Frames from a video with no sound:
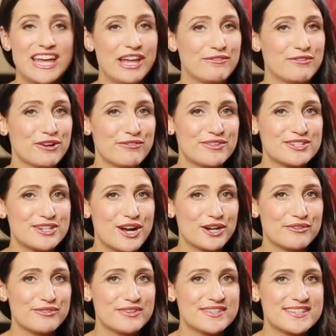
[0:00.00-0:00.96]
If your
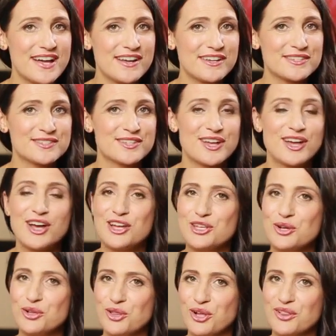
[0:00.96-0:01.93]
photography sucks,
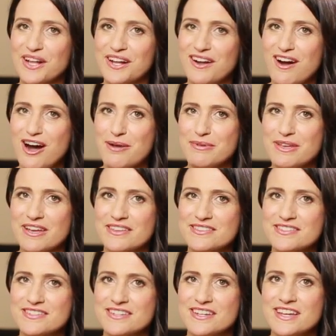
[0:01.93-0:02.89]
you'll look like a
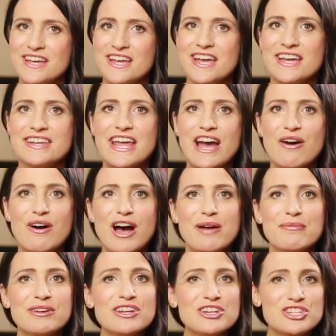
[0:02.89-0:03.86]
hobbyist. Now,
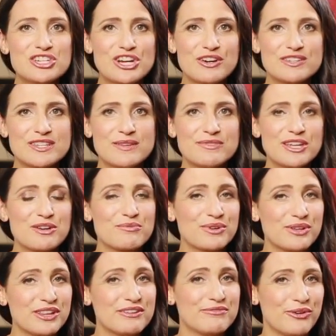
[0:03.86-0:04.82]
I'm going to share something
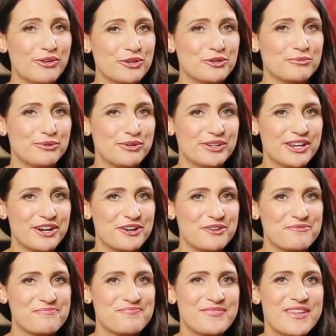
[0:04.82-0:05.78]
really vulnerable
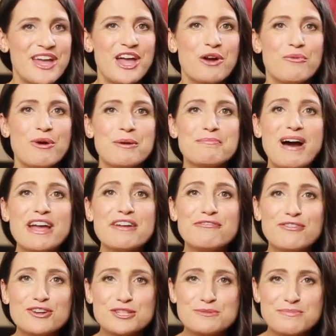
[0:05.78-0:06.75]
here. When my
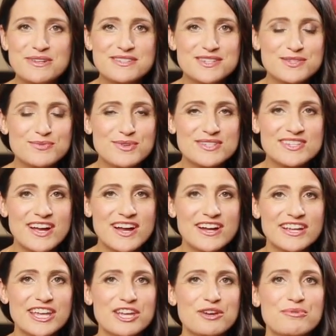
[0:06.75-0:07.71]
first business was
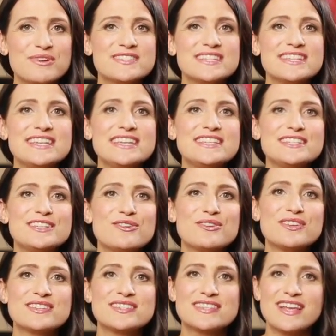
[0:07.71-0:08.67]
young, it was easier
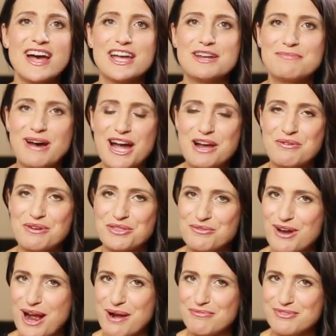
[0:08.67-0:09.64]
to slide by with
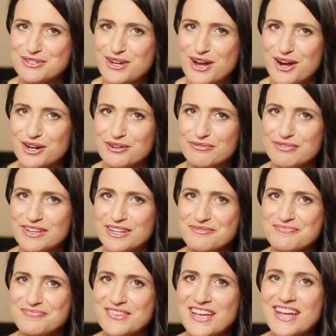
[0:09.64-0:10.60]
crap
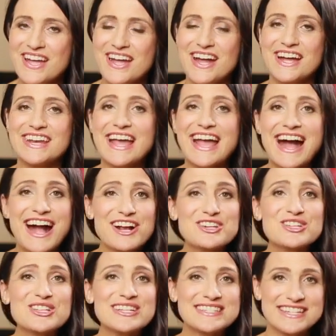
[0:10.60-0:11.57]
photography, and I
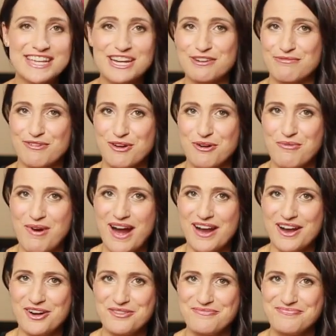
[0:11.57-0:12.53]
actually did it for a
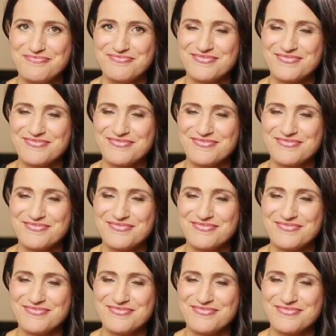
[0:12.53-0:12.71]
while.